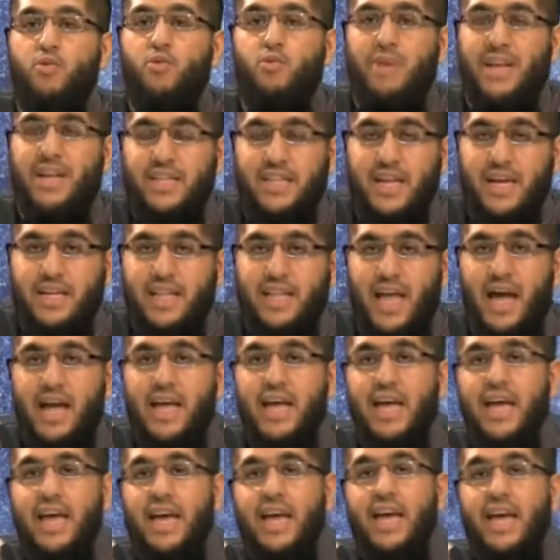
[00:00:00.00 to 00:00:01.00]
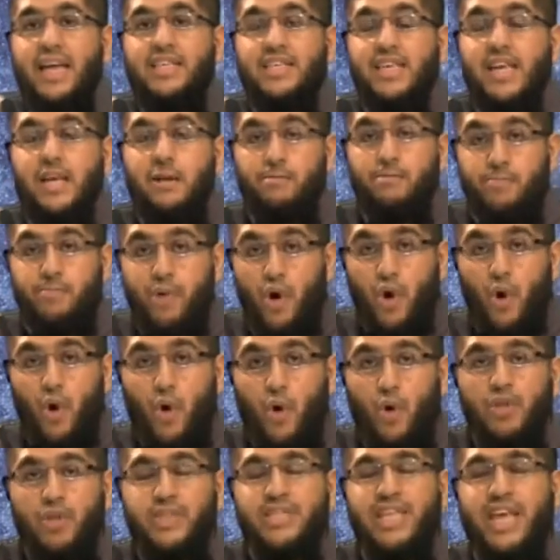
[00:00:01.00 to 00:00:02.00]
mumaddada. It's in
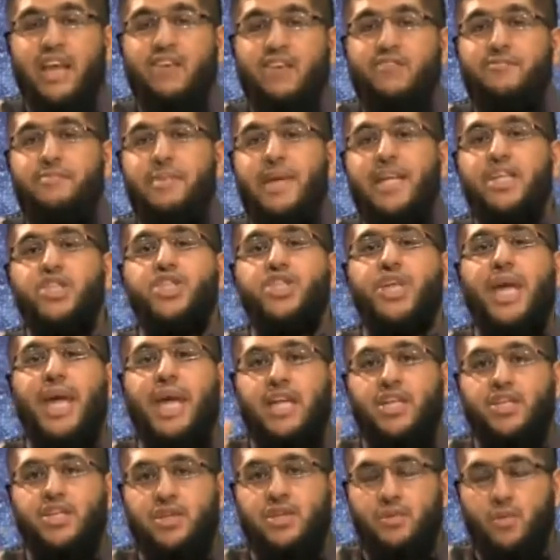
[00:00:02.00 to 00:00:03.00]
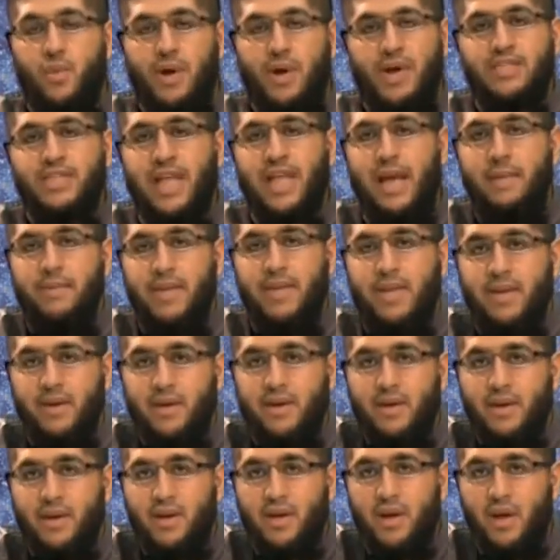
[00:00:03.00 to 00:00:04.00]
poles that have been chained. What does that mean?
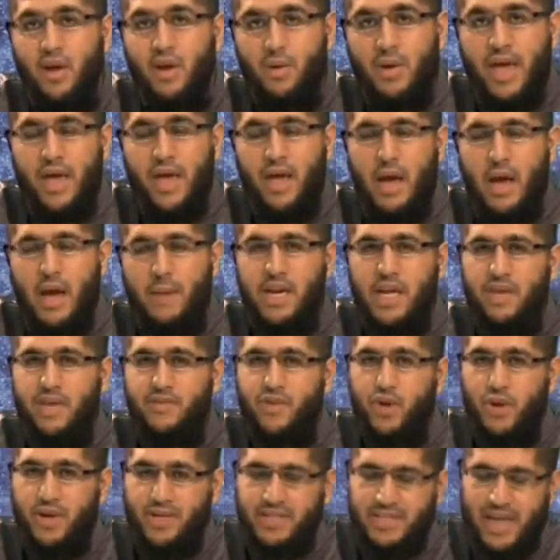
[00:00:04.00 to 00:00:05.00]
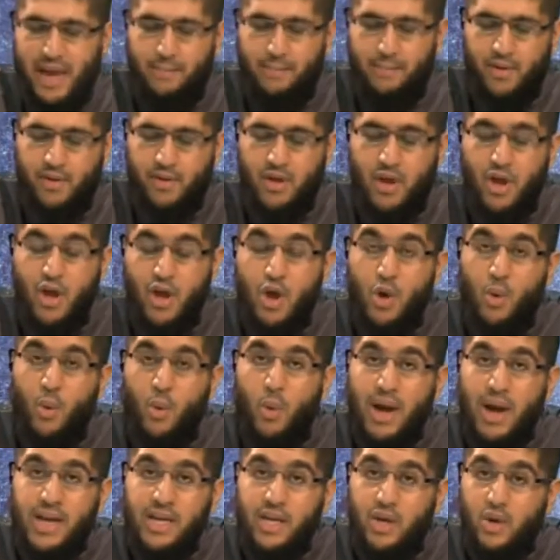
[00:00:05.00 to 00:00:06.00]
Okay, I'm going to give you an example.
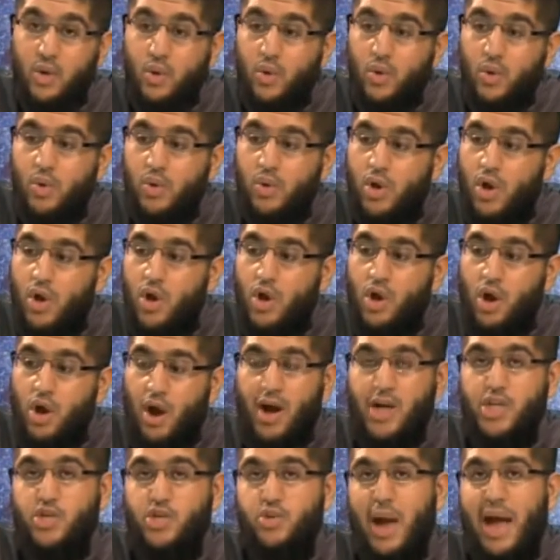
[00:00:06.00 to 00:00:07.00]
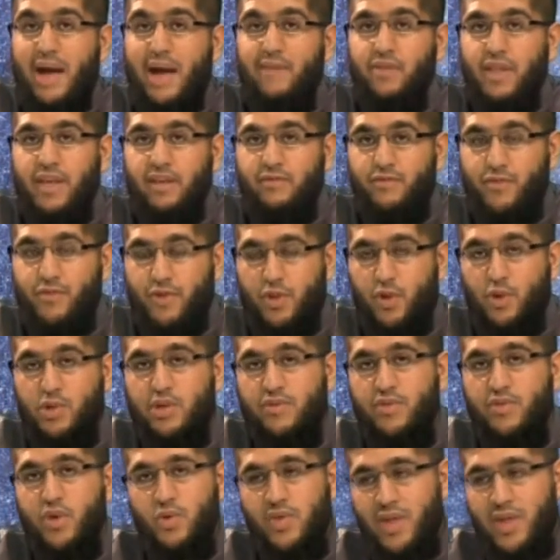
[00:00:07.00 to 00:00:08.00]
When you are traveling, for those
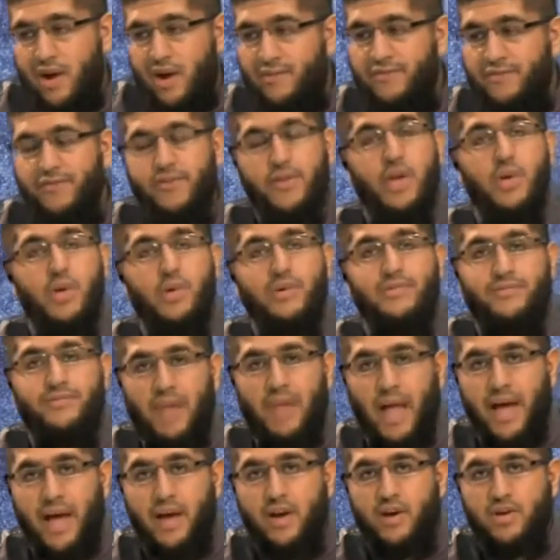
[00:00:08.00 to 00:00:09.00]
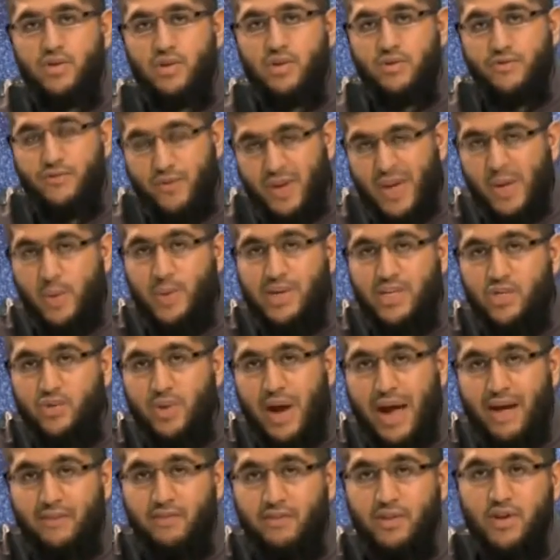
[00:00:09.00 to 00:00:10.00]
of you that are frequent flyers or frequent
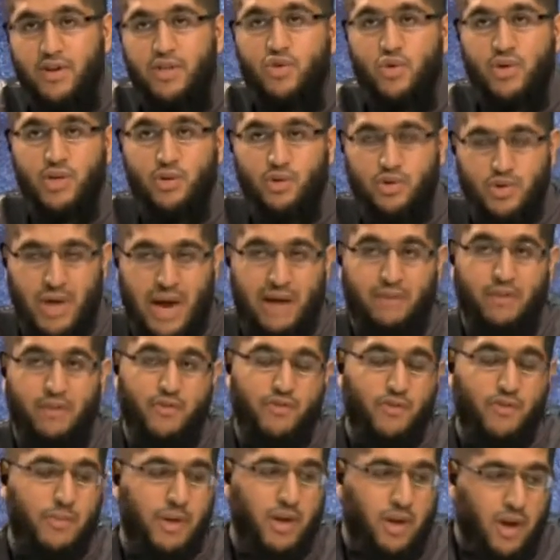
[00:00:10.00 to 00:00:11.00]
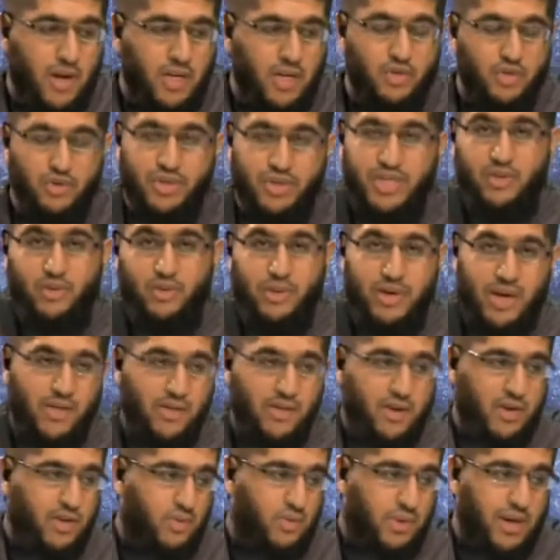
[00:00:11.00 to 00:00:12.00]
travelers, or you travel from a country to
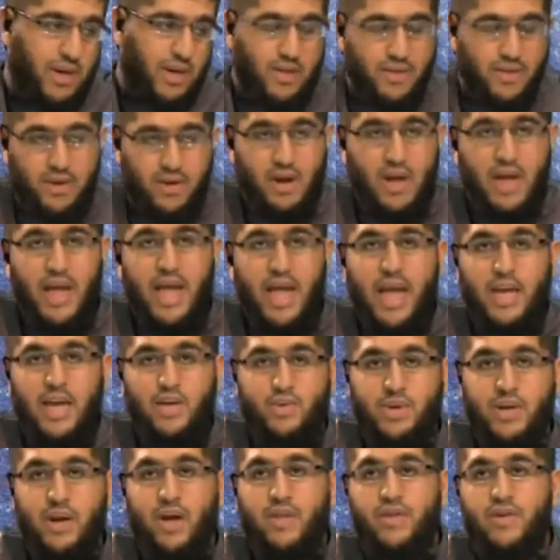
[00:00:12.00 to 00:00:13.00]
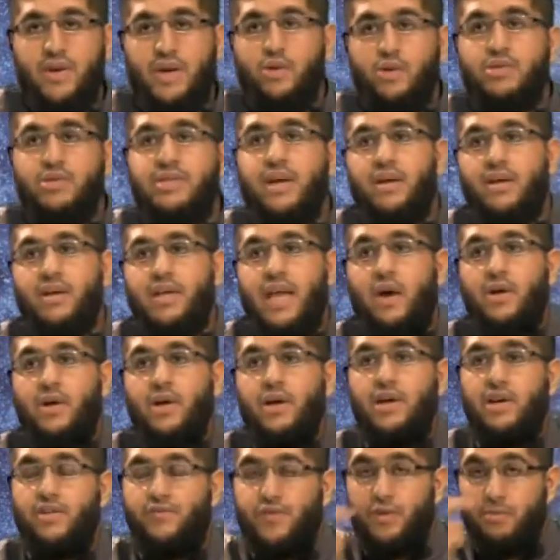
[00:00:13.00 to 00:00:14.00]
another, and to another, and you settle down
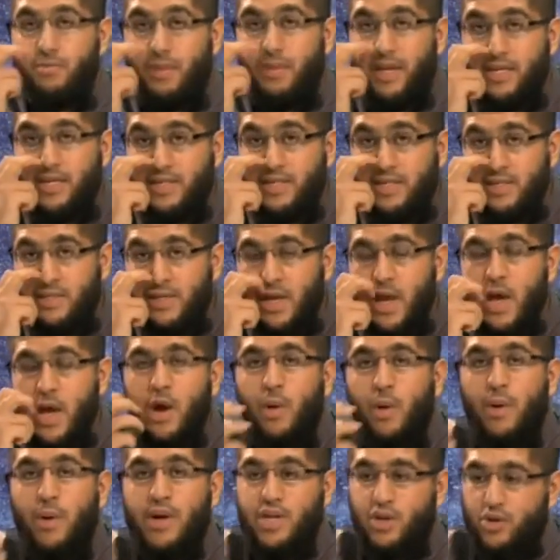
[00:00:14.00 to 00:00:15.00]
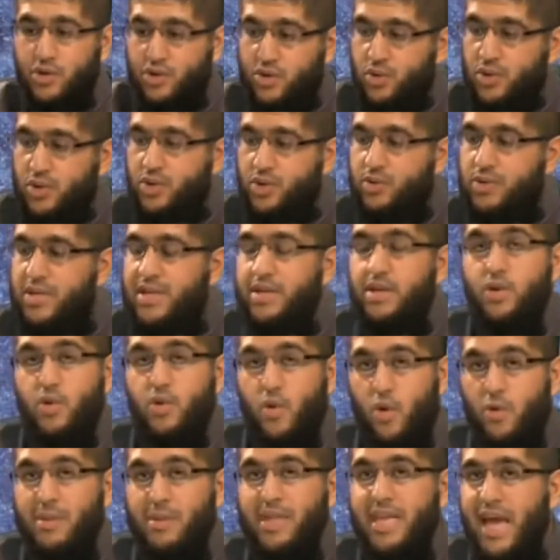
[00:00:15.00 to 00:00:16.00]
in different places, what do? You
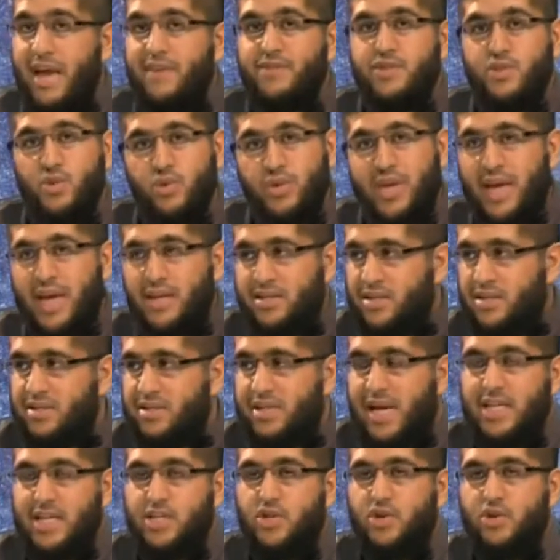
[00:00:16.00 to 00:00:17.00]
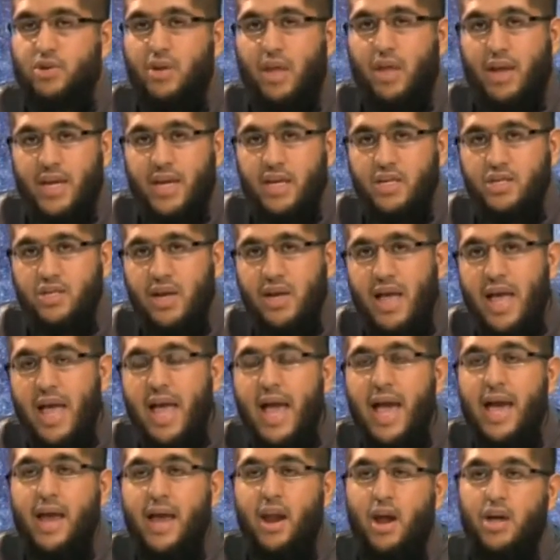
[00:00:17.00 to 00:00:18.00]
normally have suitcases, that's your luggage.
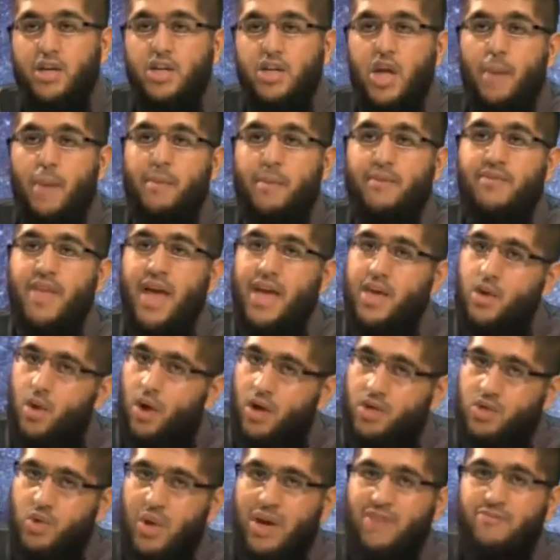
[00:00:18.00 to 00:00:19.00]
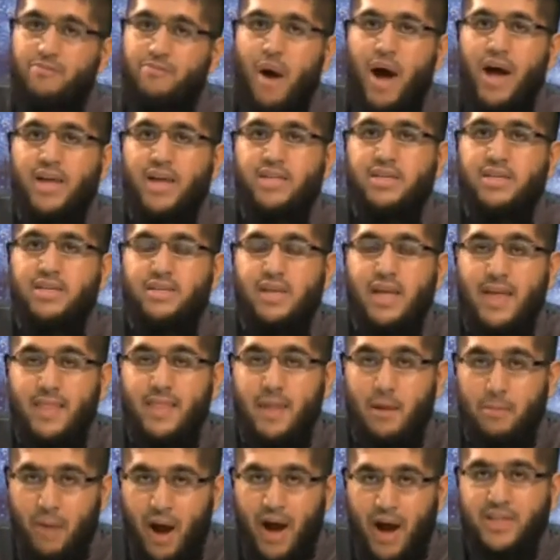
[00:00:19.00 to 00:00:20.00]
And on top of that, you also have boxes. And
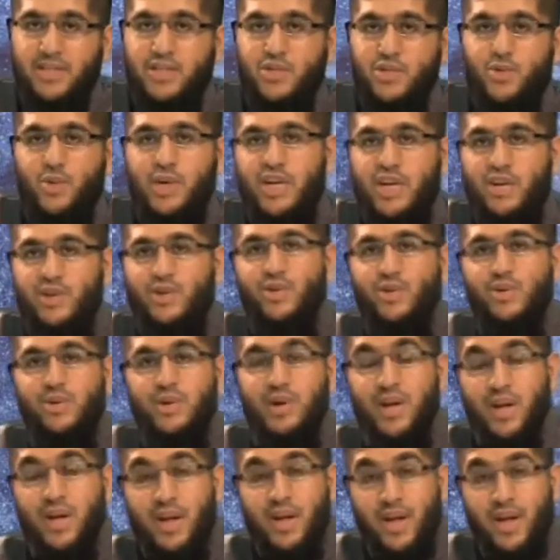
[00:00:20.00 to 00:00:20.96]
the boxes, what do?